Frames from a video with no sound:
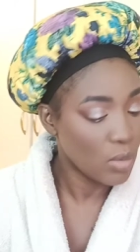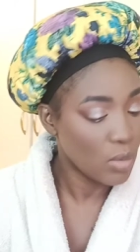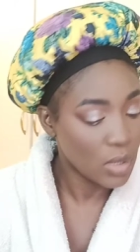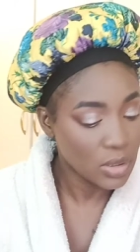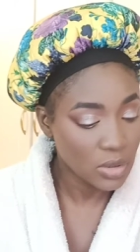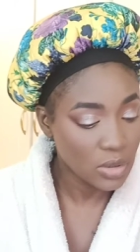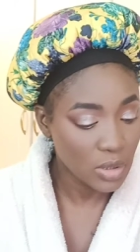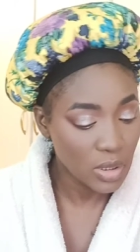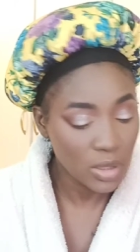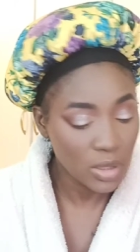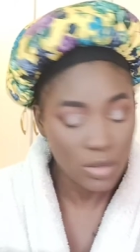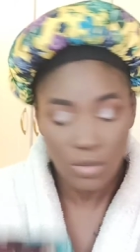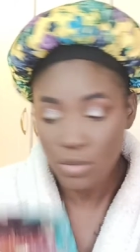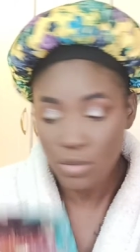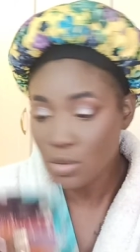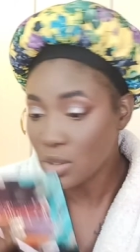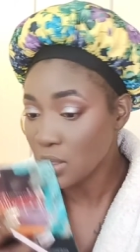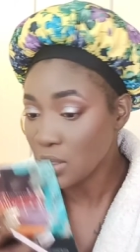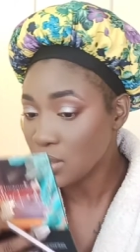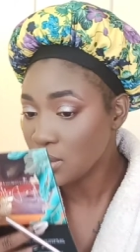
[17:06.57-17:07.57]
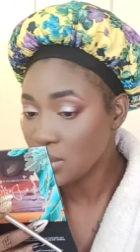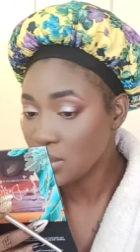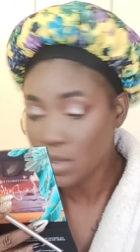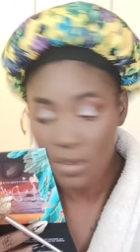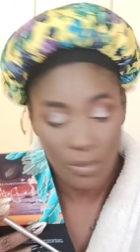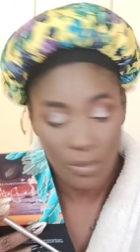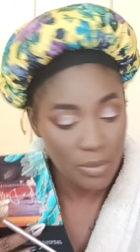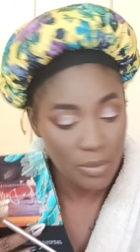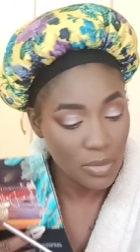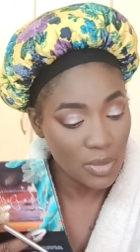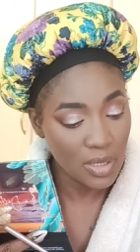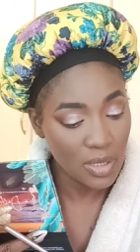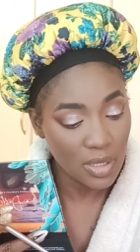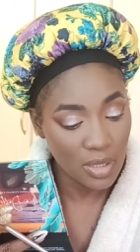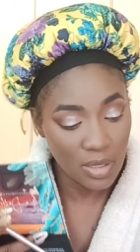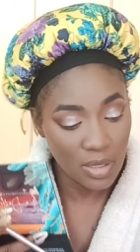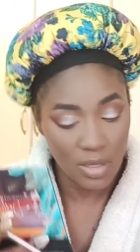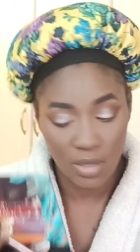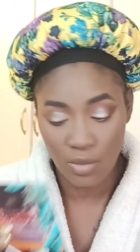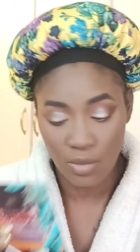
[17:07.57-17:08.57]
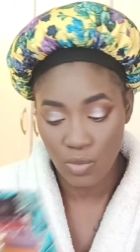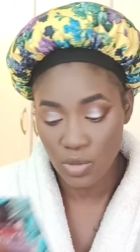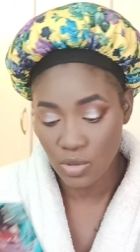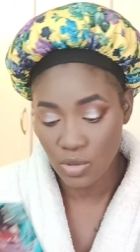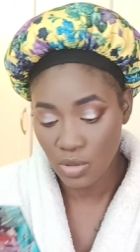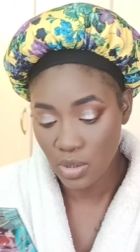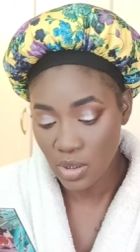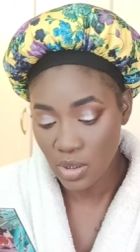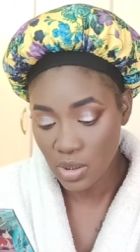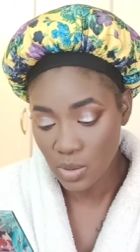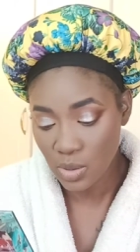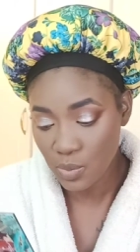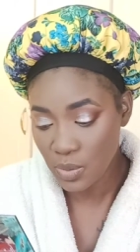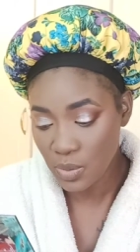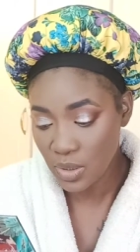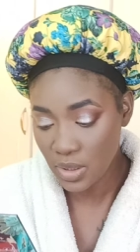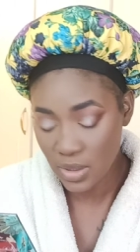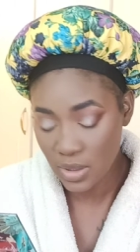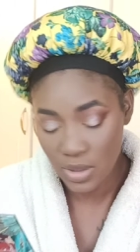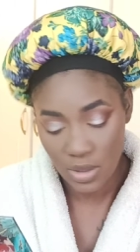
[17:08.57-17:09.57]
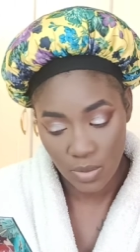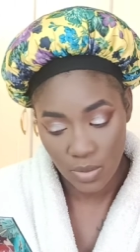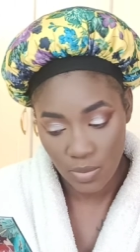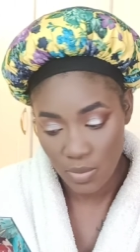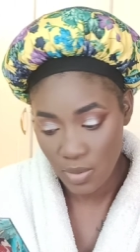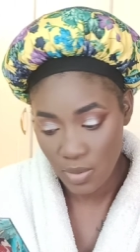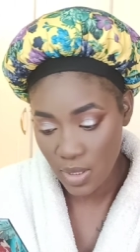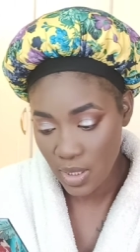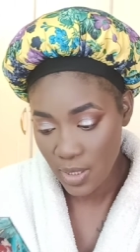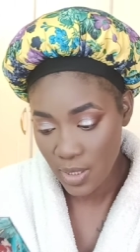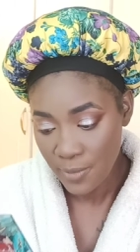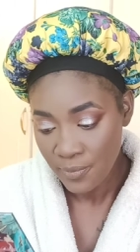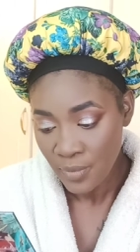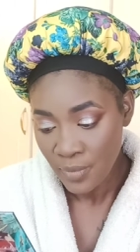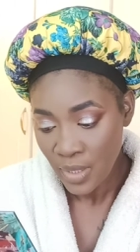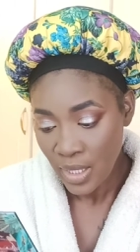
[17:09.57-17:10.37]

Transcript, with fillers: What are you talking to me. What are you speaking to me.